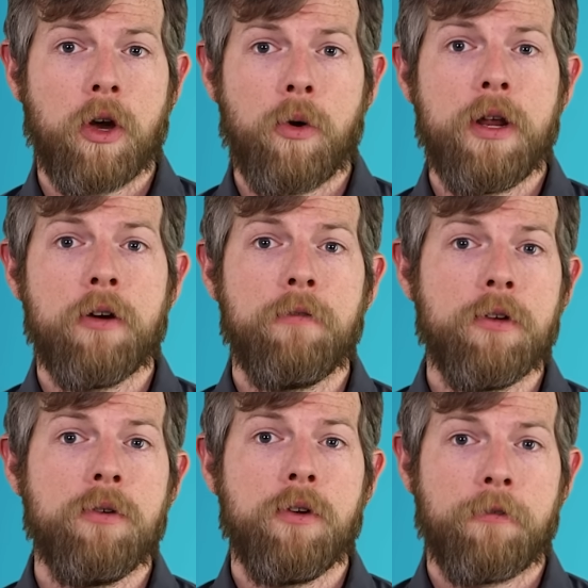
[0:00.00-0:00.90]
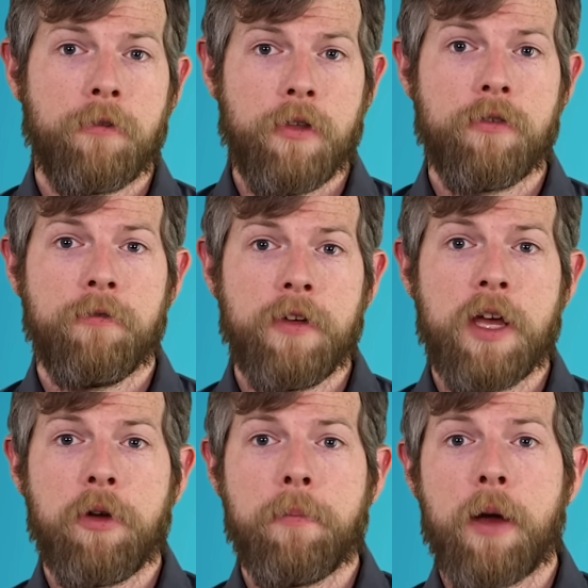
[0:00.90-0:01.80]
go and interview your friends and
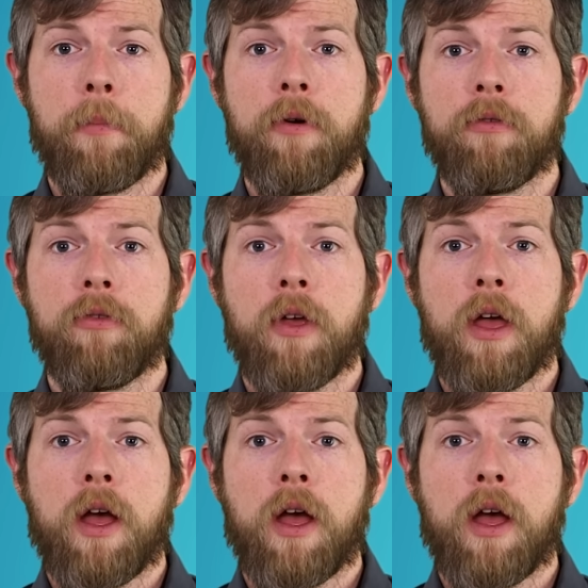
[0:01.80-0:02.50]
family members